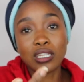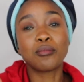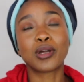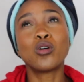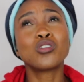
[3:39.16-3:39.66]

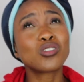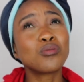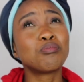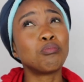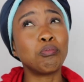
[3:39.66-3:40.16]
but
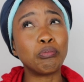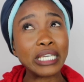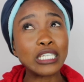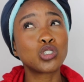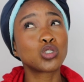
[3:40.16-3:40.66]
also
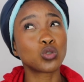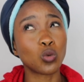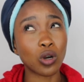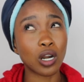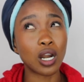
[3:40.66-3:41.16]
be
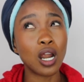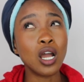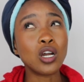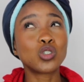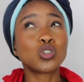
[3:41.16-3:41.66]
sure
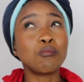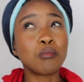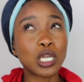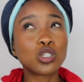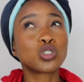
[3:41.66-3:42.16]
to
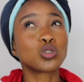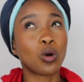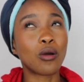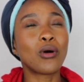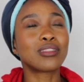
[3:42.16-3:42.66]
make
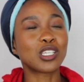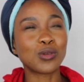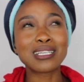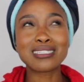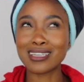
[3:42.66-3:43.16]
sure, well, that's why
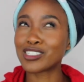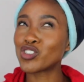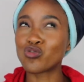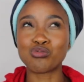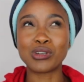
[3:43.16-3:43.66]
I say
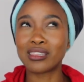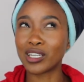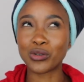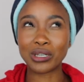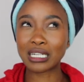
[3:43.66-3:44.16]
just read the
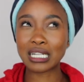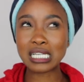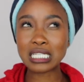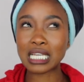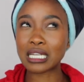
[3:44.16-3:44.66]
ingredient
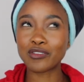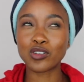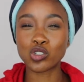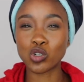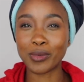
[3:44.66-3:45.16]
list, and if you're
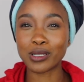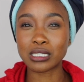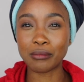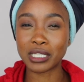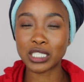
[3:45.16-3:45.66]
not sure about
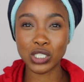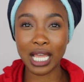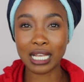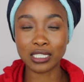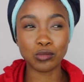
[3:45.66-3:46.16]
something, just
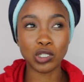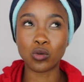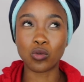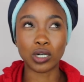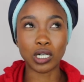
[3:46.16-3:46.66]
ask me
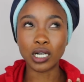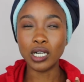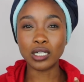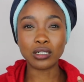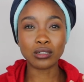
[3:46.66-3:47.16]
or
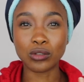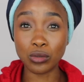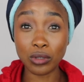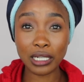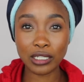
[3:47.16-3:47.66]

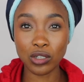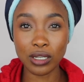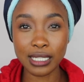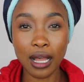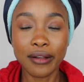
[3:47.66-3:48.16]
Google it
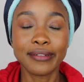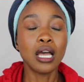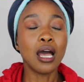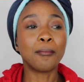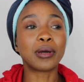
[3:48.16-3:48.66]
yourself.
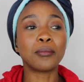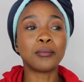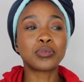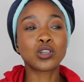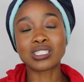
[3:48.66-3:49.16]

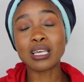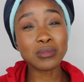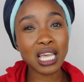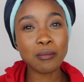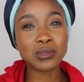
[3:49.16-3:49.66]
But because
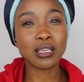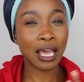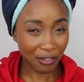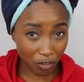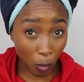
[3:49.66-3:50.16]
sometimes
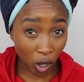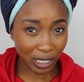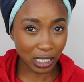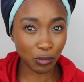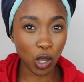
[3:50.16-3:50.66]
for
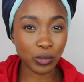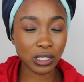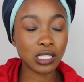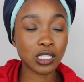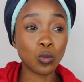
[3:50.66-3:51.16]
marketing
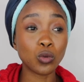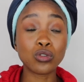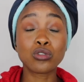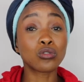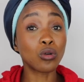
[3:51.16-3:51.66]
purposes they will
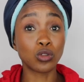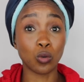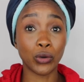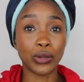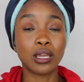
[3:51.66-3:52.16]
throw the
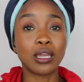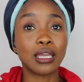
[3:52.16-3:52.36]
word